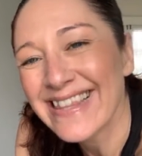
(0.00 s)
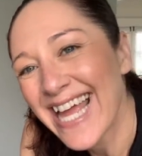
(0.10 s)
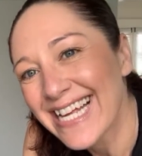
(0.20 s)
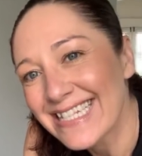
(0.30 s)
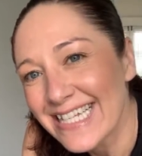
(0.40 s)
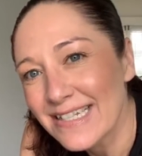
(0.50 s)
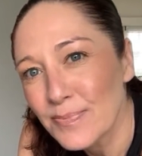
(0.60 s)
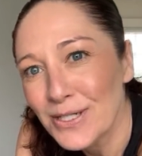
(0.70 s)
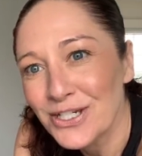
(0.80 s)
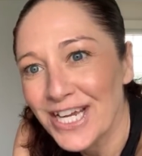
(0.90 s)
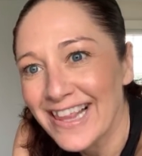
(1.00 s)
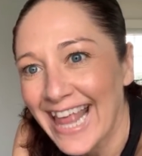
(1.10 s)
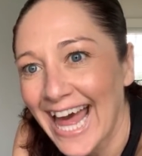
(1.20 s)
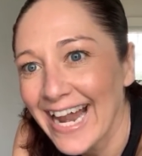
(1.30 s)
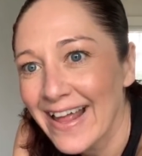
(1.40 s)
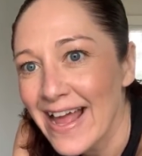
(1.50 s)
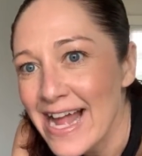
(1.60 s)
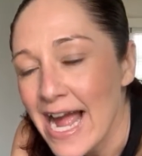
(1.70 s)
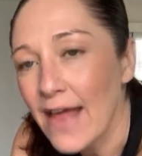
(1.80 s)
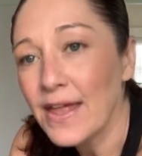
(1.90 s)
Thanks, Lynn, appreciate that.
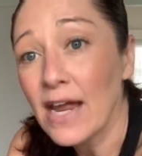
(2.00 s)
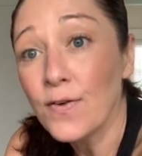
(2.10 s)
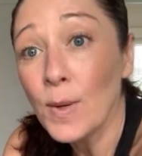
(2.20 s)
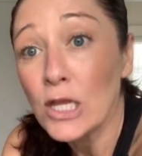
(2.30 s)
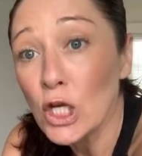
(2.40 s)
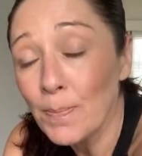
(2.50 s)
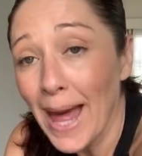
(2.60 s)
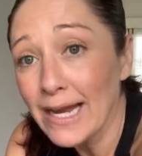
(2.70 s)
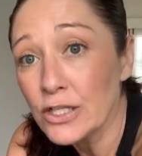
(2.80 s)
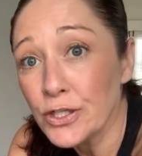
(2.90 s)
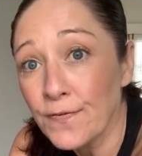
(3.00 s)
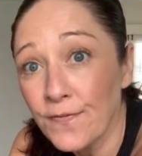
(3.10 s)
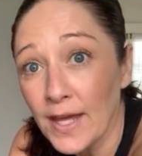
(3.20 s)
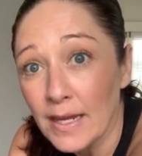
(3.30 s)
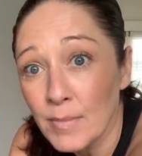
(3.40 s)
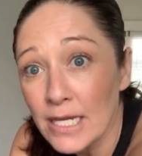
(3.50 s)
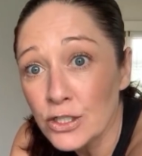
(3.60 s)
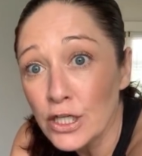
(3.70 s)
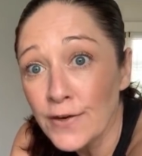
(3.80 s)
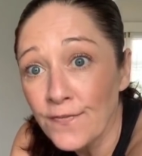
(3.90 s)
And then everyone, look back at your feet. Make
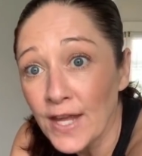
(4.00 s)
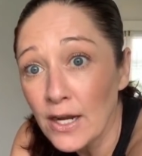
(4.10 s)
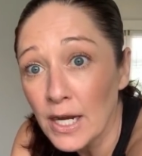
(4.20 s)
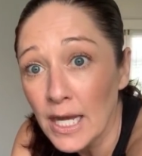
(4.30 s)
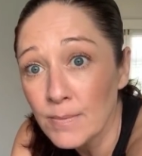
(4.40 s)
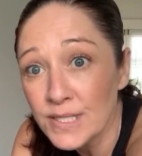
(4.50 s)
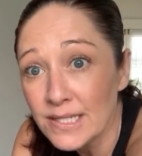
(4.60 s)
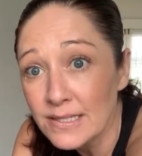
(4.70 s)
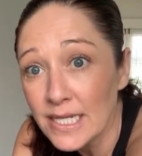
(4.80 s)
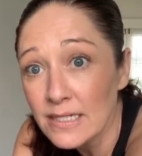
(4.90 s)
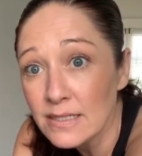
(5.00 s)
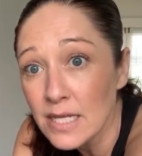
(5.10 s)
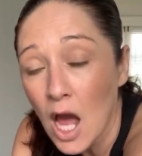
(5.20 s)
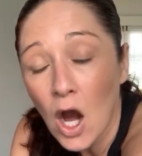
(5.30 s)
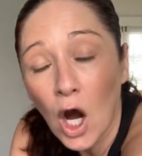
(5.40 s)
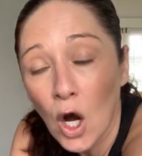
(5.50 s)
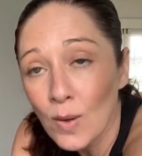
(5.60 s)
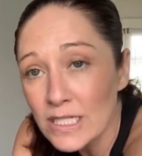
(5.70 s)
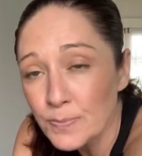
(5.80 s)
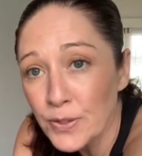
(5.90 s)
sure your feet are hip distance,
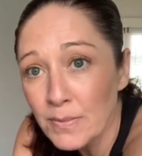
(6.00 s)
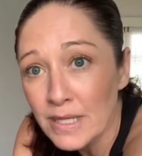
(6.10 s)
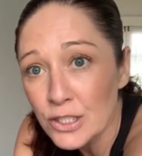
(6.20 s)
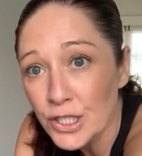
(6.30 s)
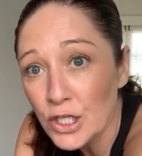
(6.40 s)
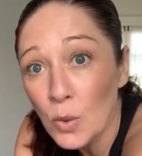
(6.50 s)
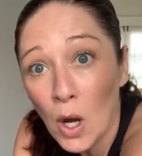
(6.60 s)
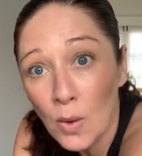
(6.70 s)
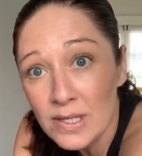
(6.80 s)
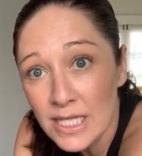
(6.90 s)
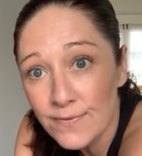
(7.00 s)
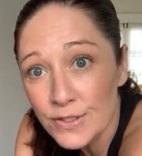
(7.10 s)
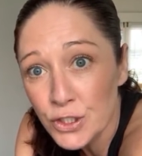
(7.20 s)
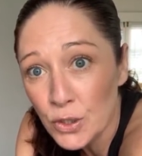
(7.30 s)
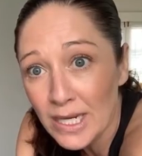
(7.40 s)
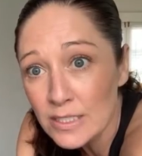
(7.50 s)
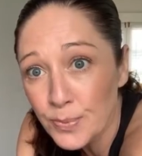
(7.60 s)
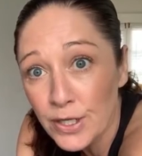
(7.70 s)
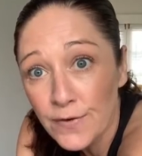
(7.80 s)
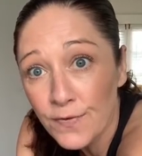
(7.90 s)
always permission. You always have a choice.
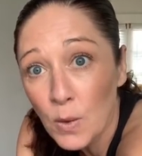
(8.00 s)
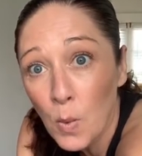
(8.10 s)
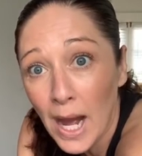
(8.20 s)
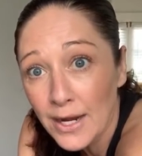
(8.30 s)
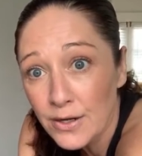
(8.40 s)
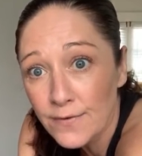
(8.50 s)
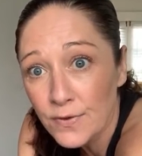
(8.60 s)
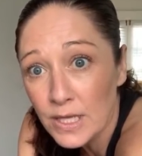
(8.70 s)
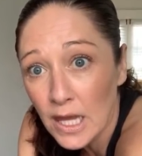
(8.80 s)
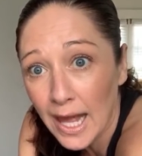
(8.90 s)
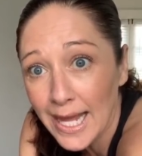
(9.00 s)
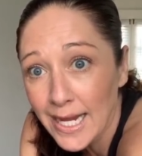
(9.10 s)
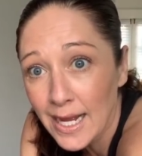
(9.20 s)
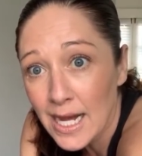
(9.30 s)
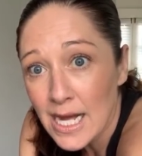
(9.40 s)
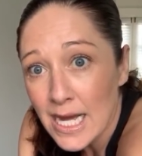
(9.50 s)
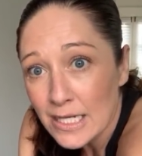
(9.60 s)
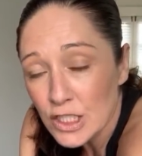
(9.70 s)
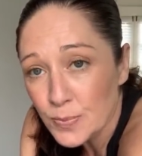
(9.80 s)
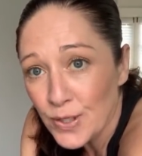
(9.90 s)
Bring your feet wider if you'd like.
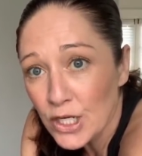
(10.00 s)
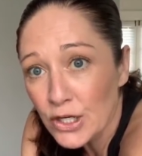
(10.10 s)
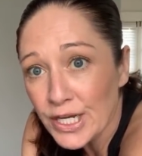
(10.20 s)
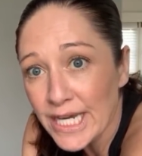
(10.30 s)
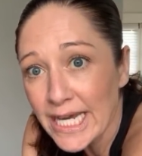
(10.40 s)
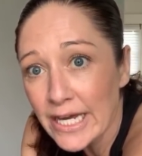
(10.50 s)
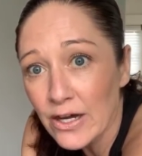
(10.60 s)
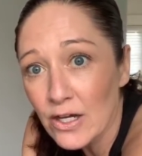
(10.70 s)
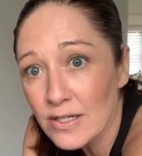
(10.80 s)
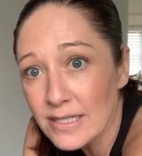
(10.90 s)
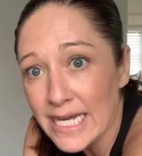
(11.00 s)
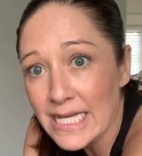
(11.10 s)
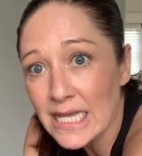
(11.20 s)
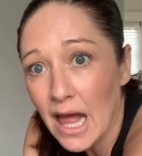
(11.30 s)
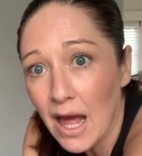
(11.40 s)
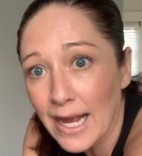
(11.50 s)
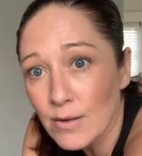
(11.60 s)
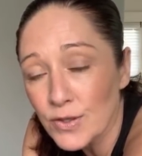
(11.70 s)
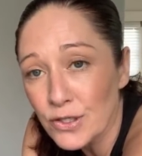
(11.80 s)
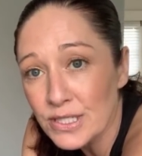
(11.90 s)
And just bring your heels in
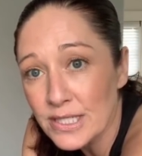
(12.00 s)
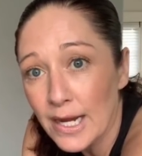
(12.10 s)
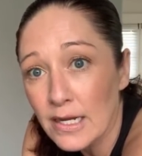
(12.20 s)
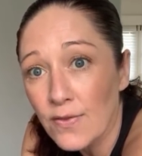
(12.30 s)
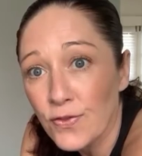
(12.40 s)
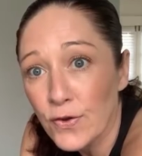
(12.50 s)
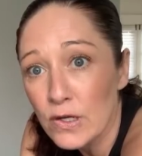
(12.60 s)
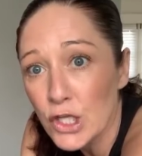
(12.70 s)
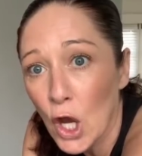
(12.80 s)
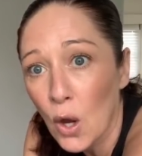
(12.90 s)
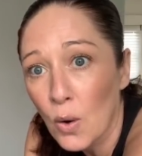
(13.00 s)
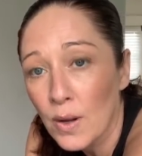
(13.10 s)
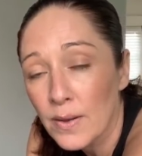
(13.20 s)
line with your second and third toe.